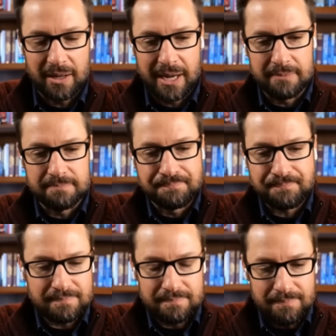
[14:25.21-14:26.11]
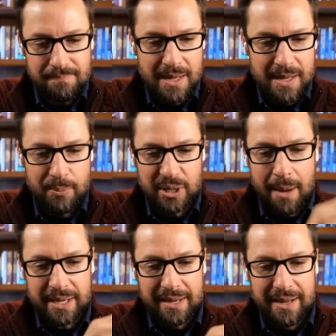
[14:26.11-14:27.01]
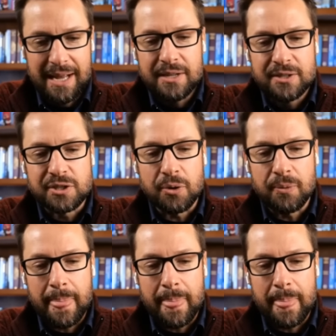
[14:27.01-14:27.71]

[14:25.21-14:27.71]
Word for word: online, but not me. So